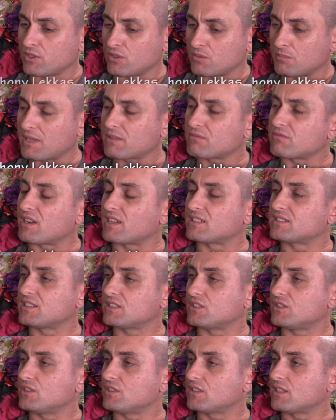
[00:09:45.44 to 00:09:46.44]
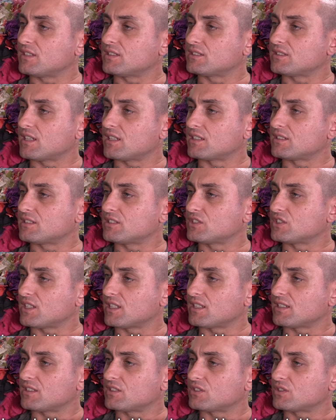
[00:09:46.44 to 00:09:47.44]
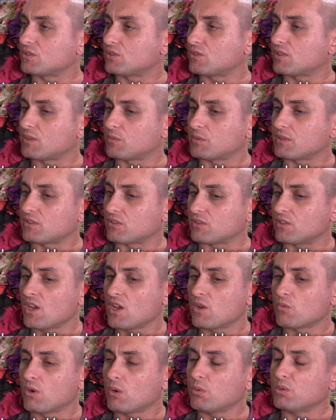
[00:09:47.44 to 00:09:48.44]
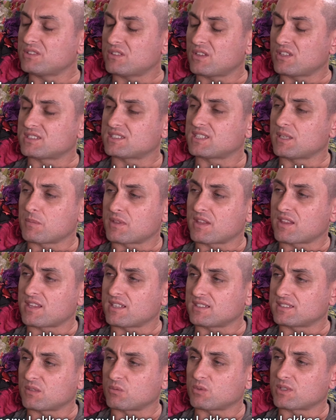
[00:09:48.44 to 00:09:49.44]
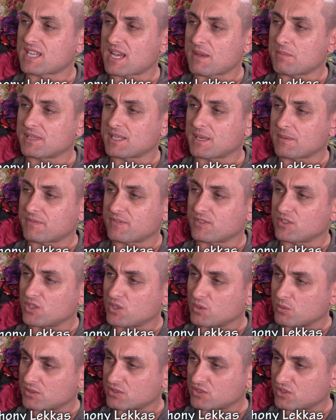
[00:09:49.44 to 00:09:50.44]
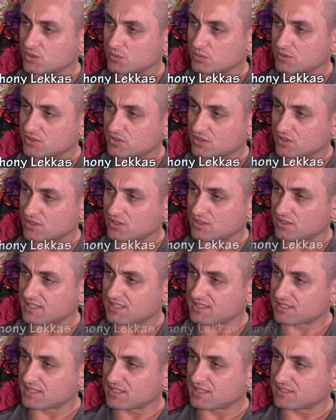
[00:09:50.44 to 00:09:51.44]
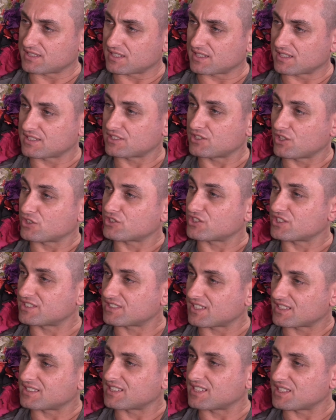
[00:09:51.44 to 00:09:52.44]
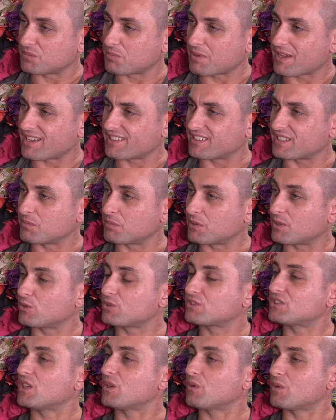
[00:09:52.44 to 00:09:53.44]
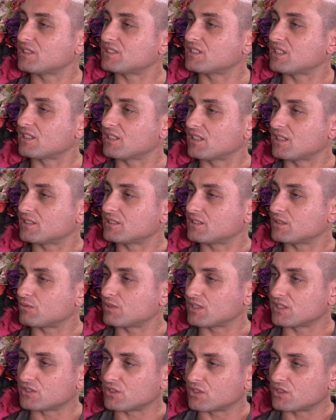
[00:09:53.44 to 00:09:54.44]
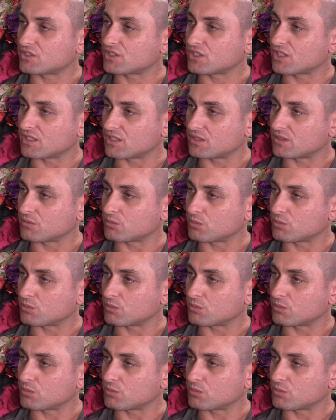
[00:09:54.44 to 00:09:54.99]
met Russ and he started to share this story with you, what was some of the things that were coming up for you as you were sort of listening to this, not just as his partner but also as a researcher and a